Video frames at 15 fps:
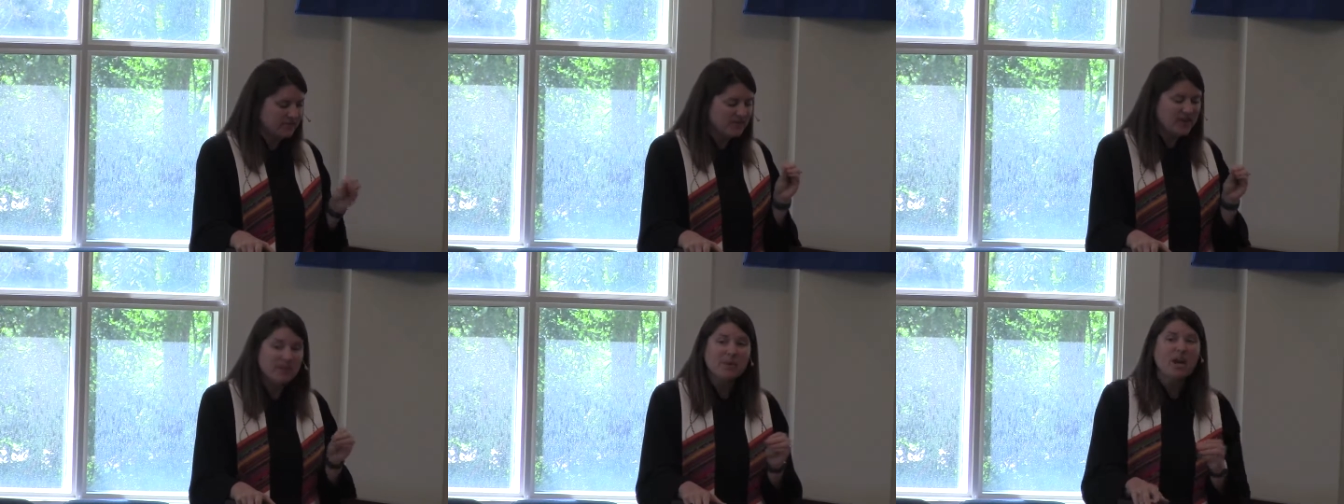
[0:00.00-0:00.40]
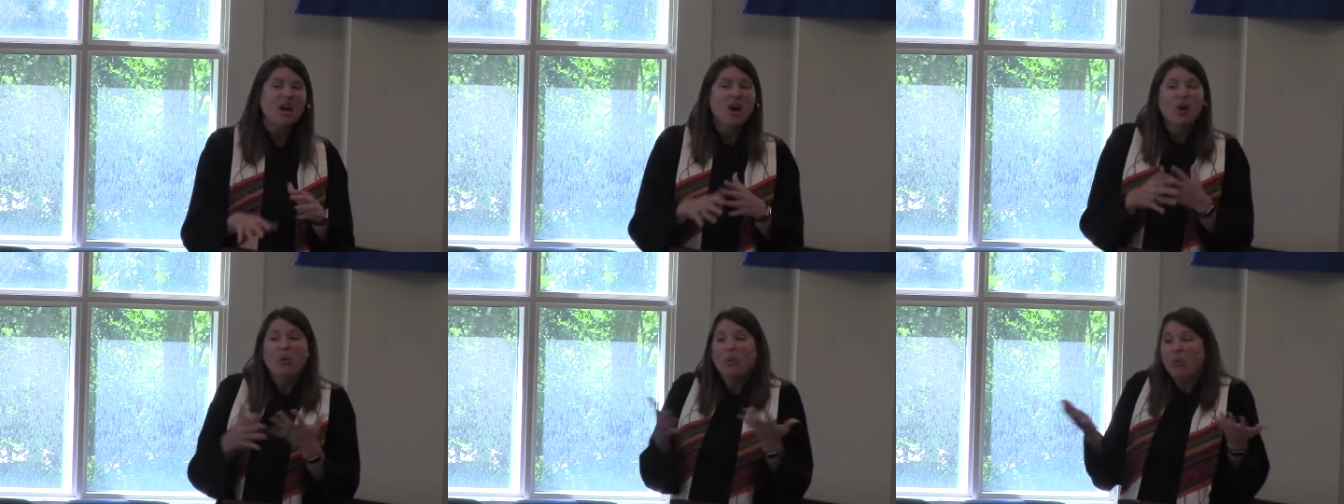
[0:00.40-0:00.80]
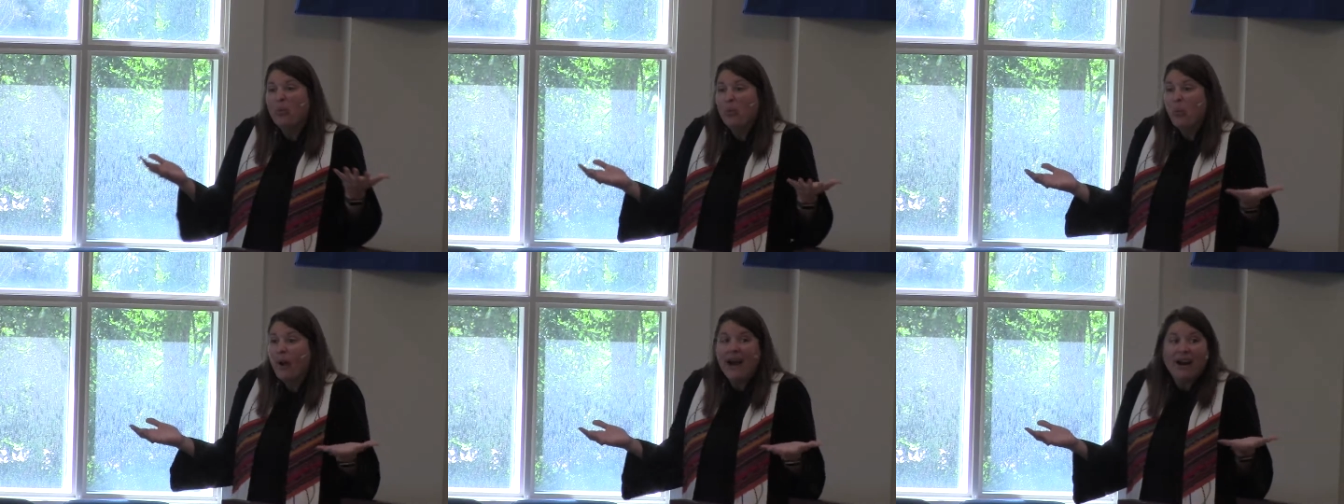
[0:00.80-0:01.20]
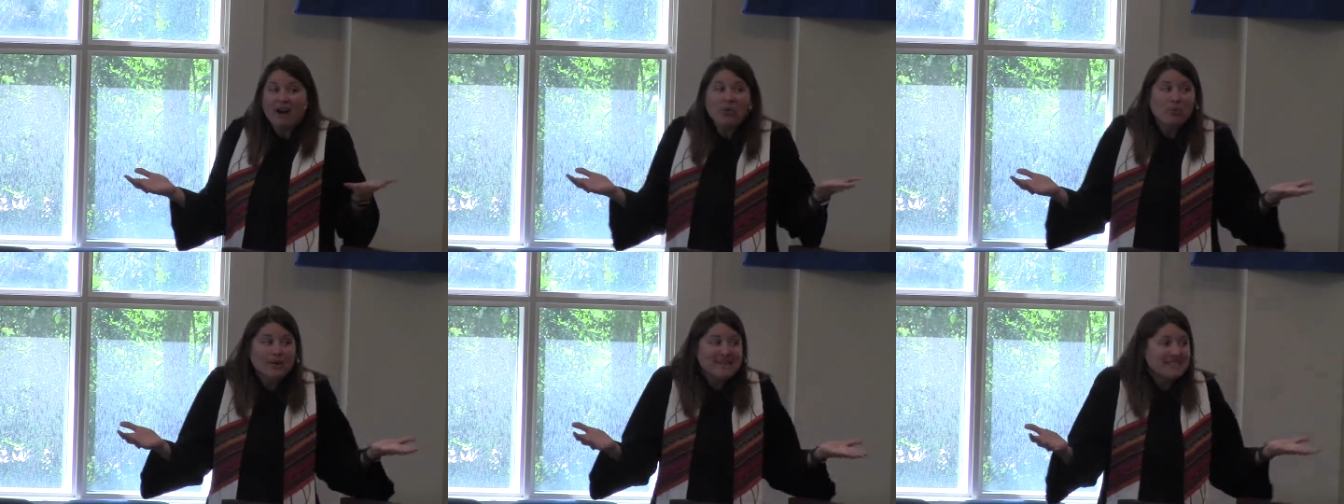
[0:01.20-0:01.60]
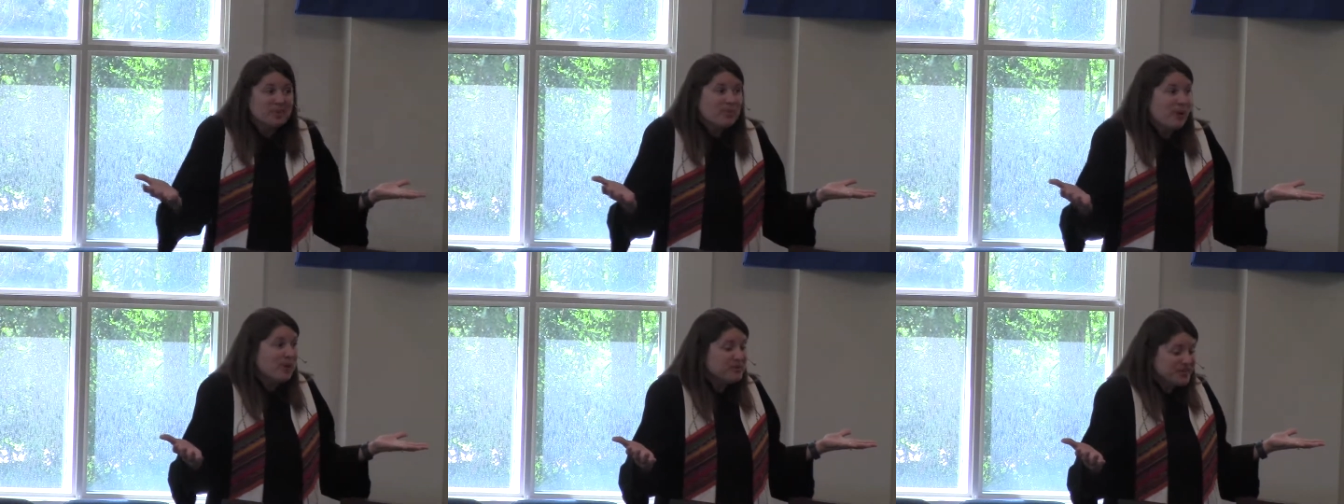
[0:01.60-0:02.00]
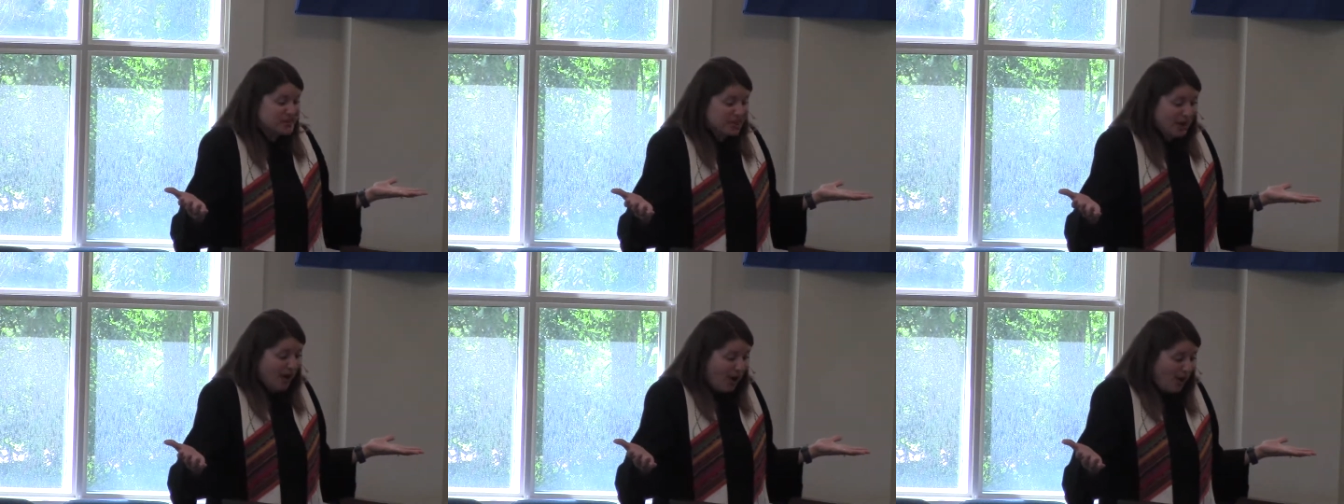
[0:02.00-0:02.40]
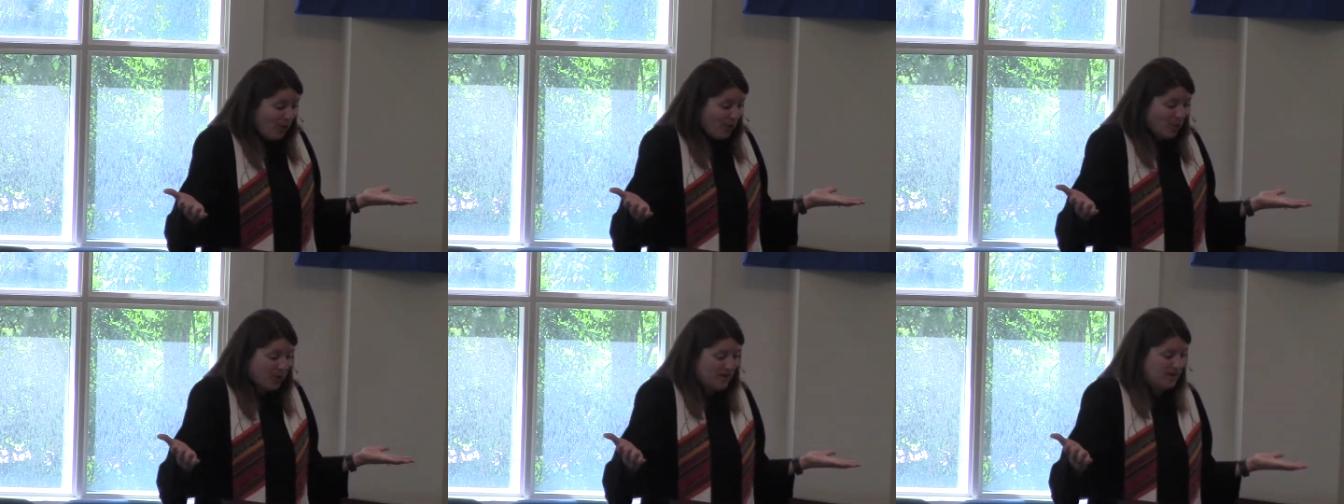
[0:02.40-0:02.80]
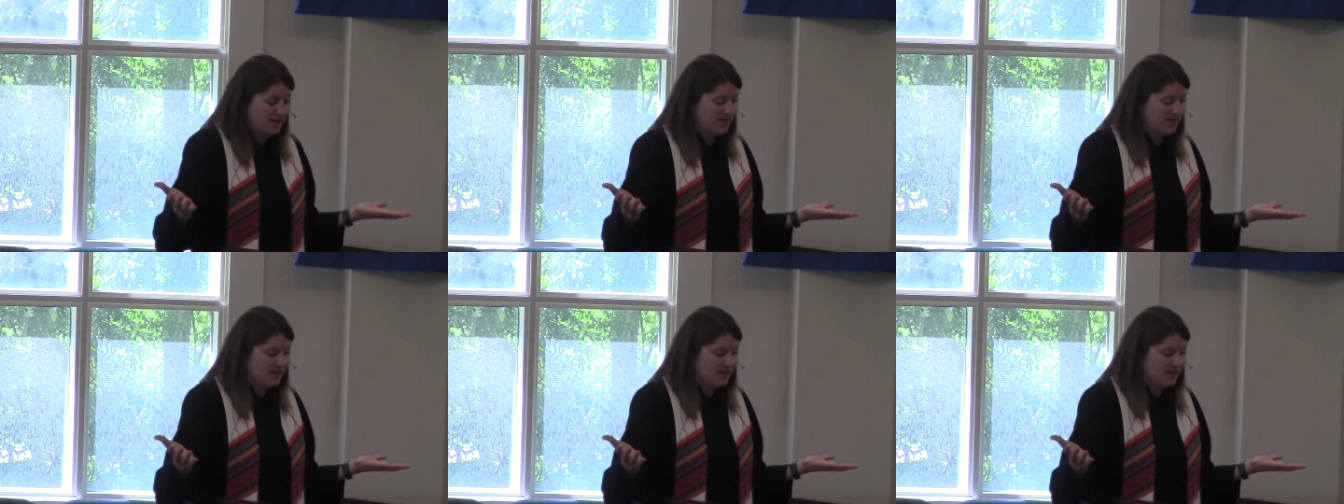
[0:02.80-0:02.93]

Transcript: Philip, where are we supposed to go?